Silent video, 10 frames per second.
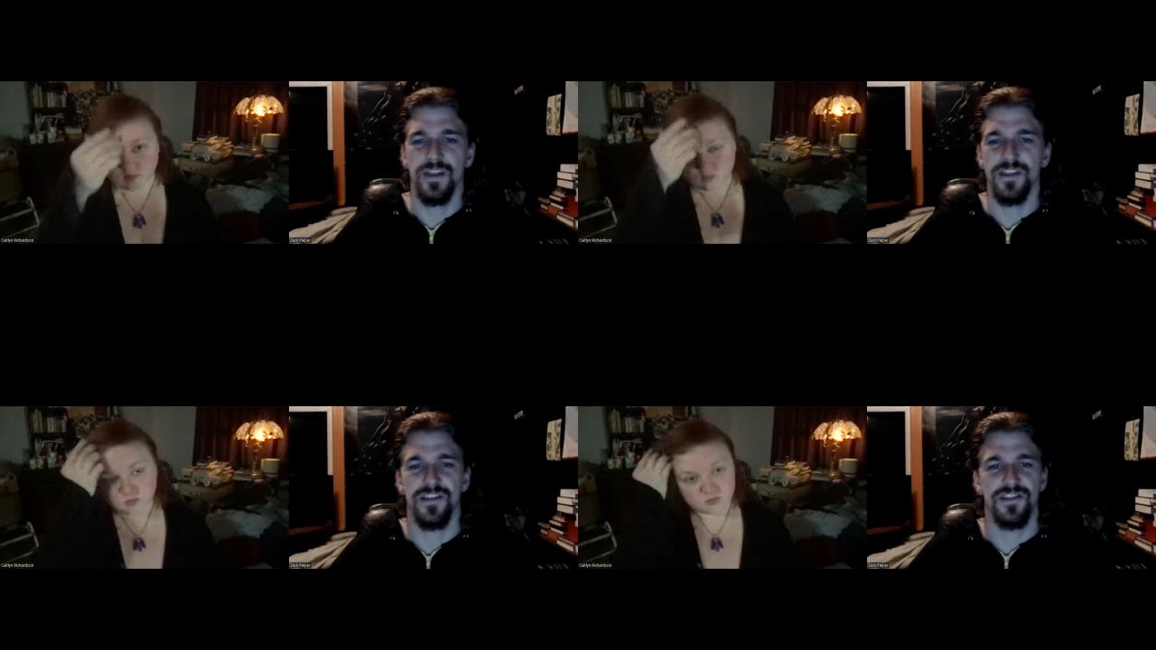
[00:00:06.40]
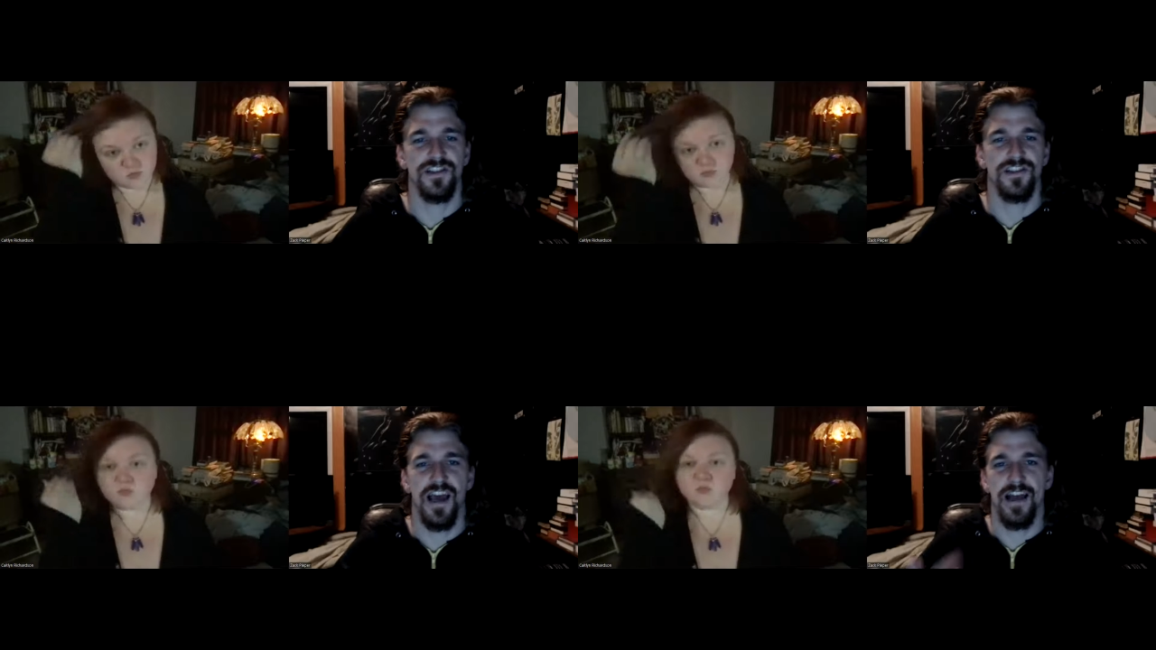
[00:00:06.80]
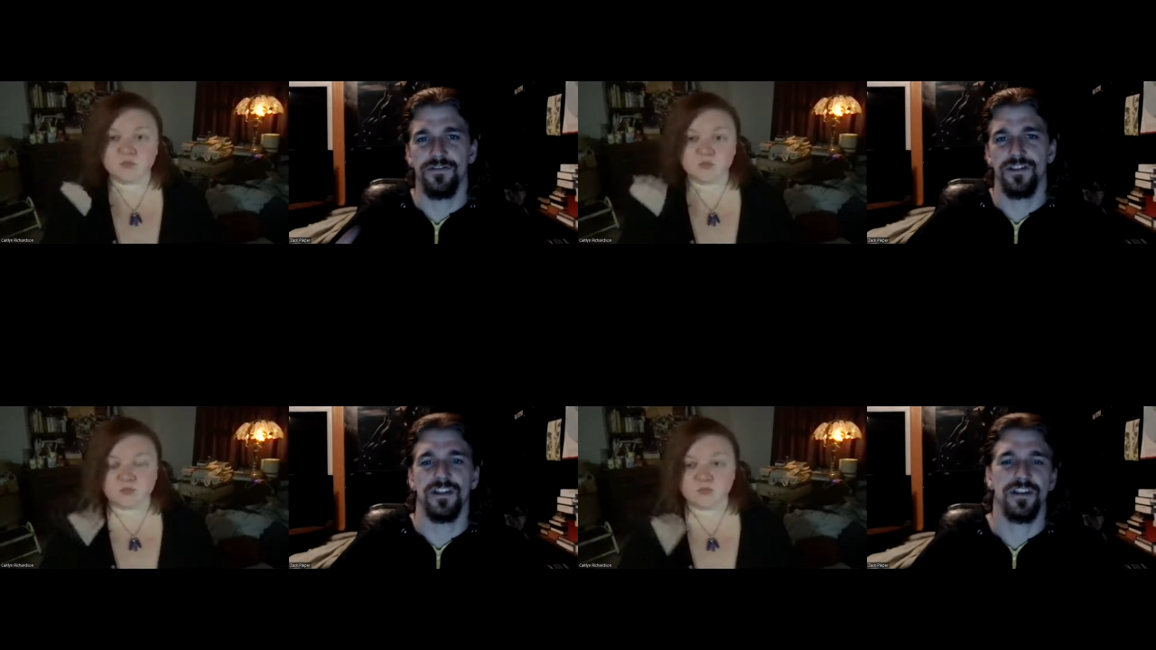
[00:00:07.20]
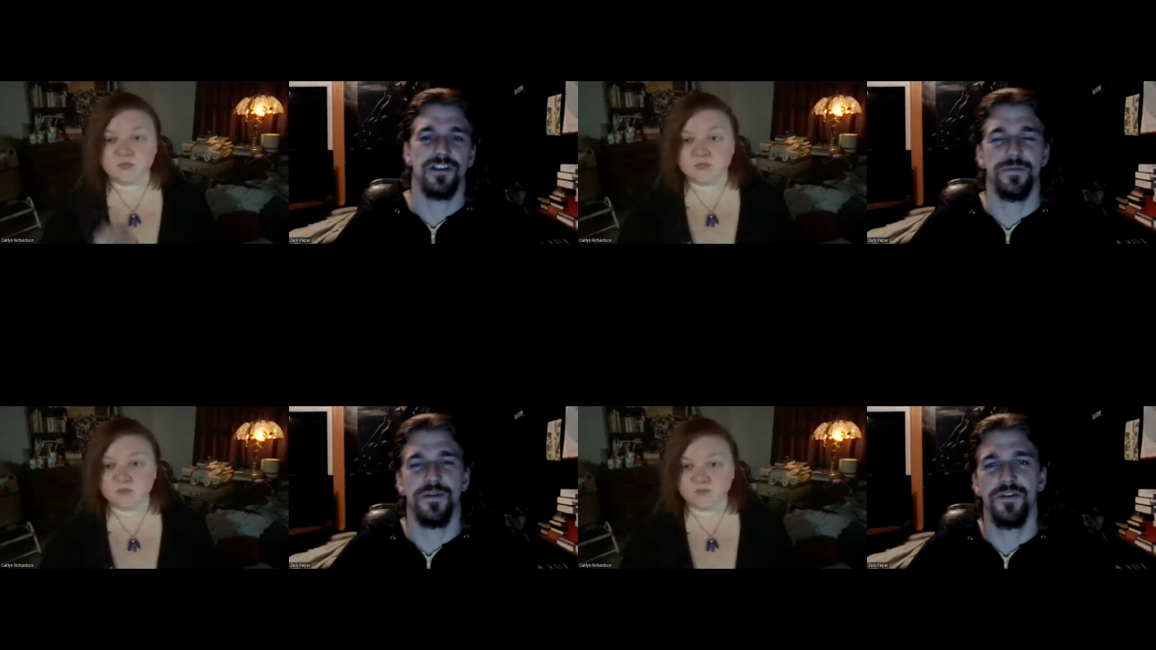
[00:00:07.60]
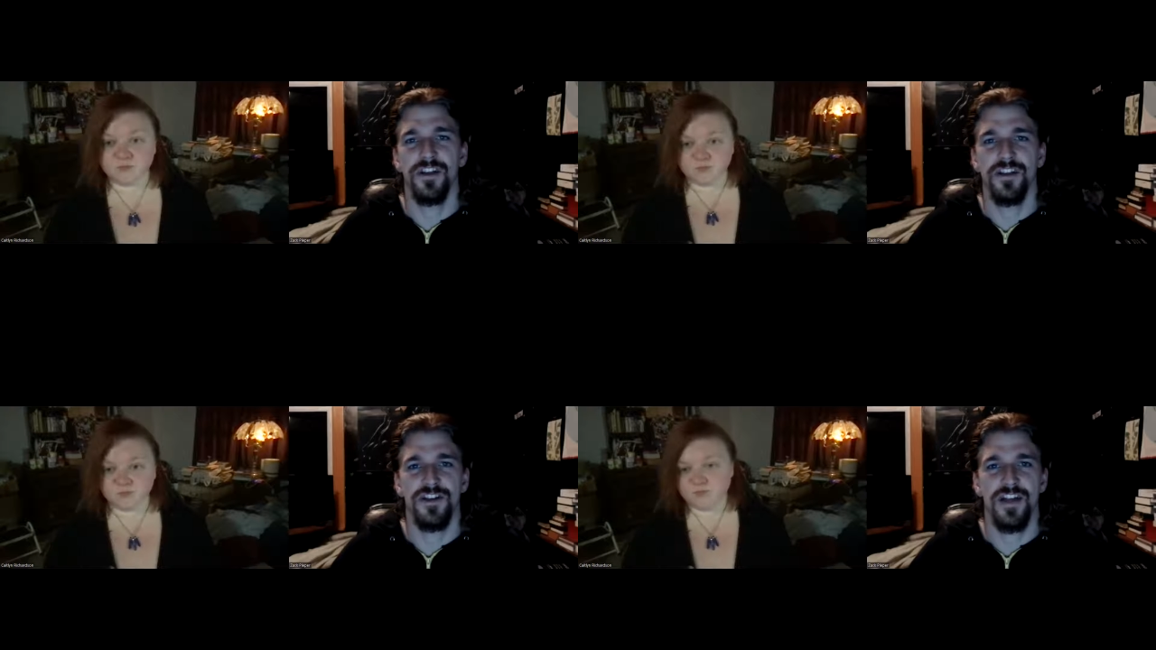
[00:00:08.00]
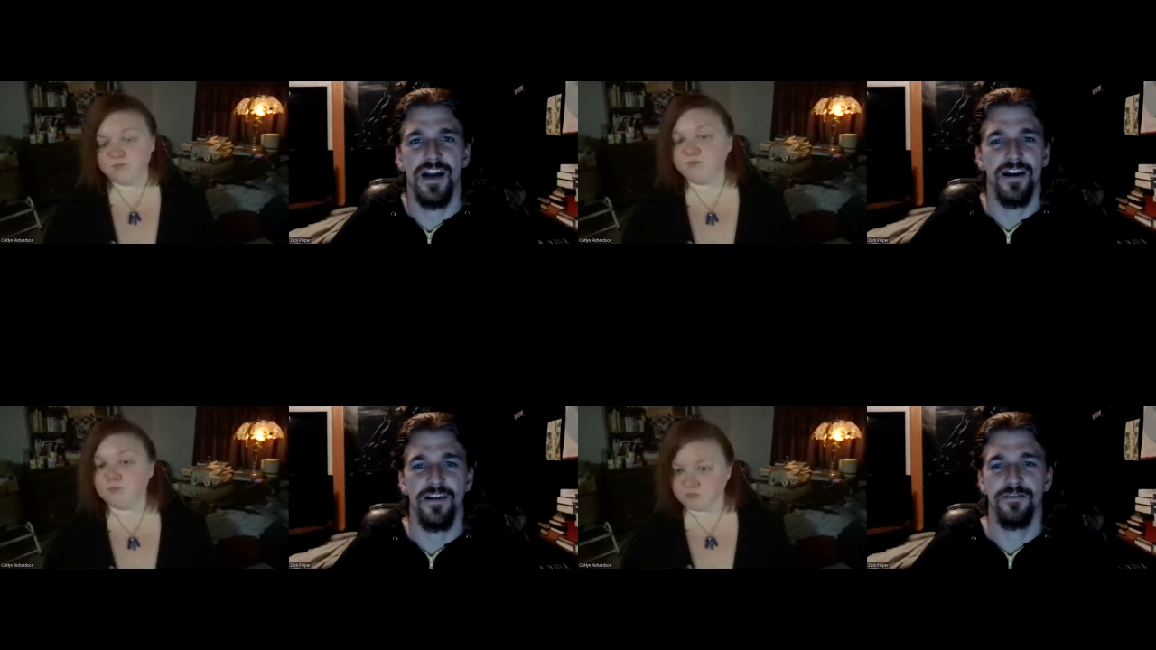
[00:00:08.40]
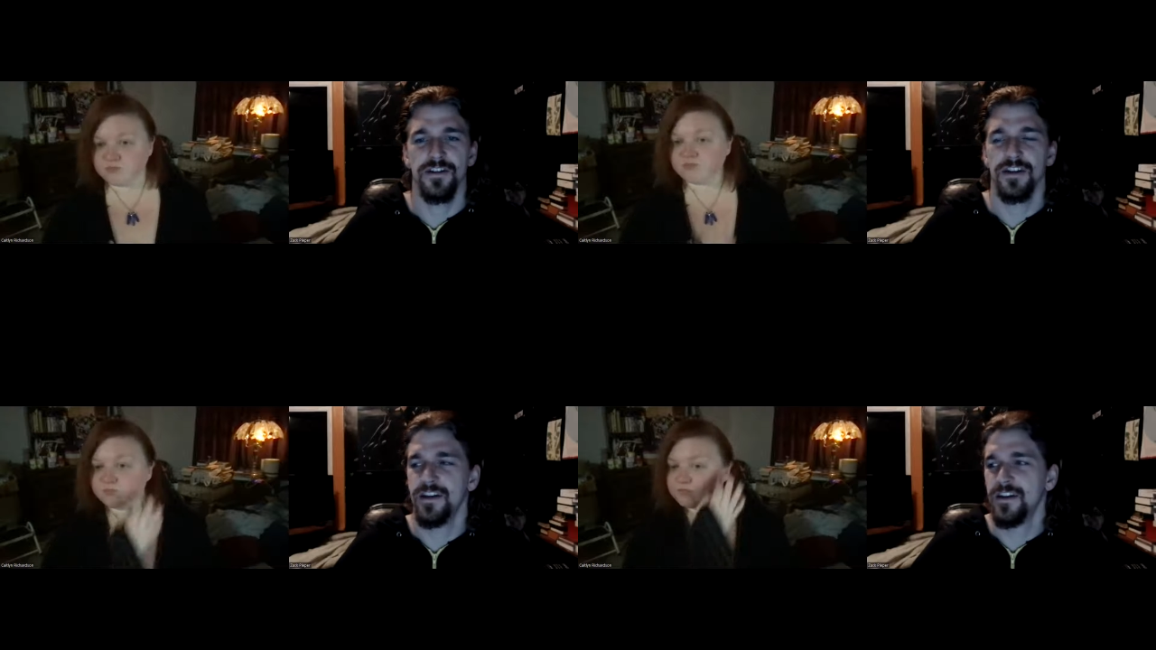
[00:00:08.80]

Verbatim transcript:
Speaker 1: Uh, this is just kind of a community shout out.